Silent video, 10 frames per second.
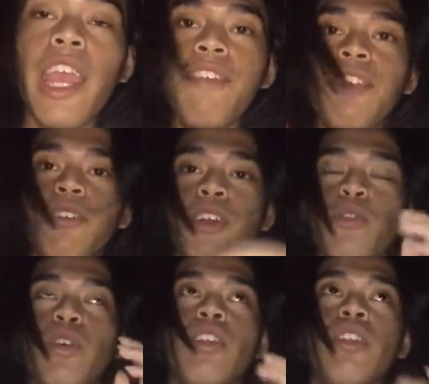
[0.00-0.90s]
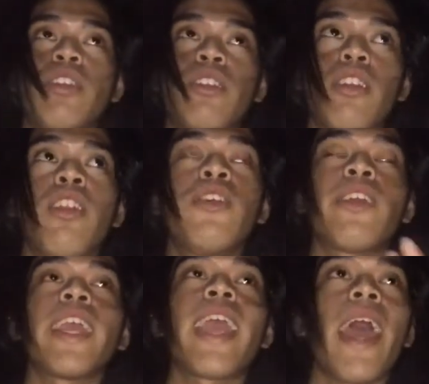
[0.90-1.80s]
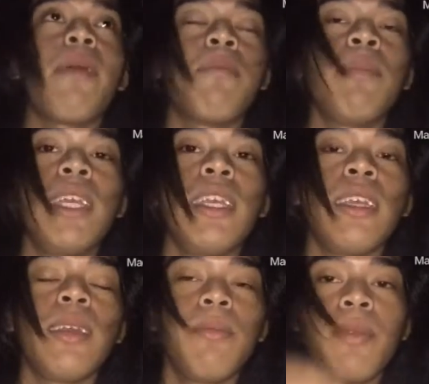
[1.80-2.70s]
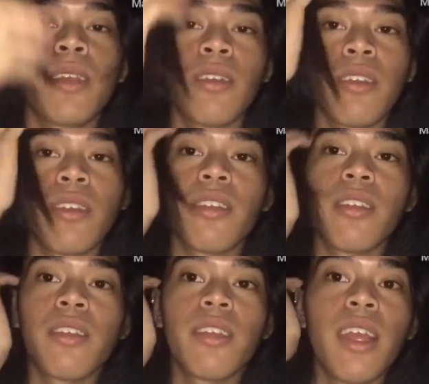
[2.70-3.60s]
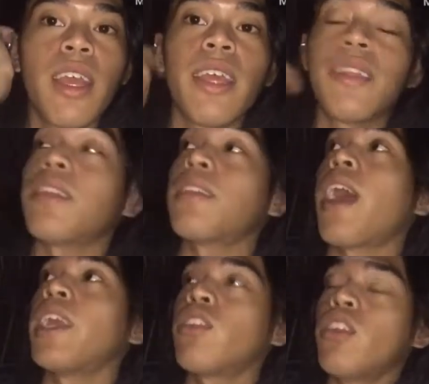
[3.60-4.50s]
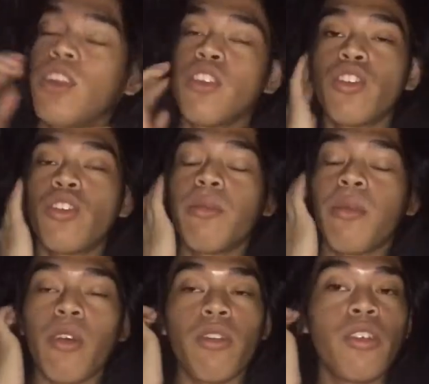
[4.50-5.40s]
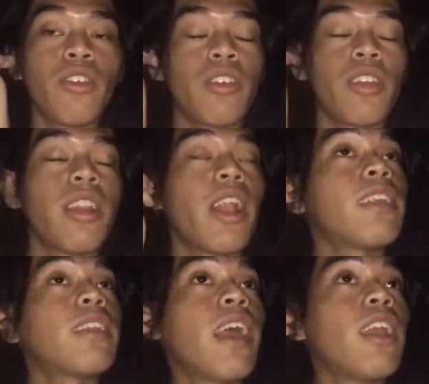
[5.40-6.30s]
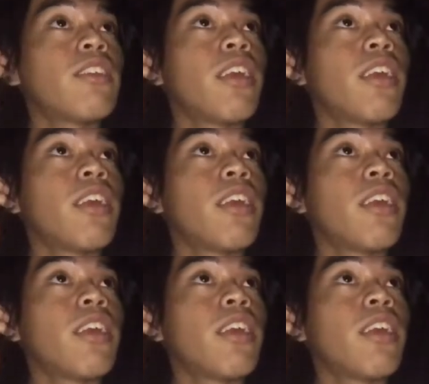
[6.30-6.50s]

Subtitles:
Everyone was looking at me because nasa isolation room ako yun. Nasa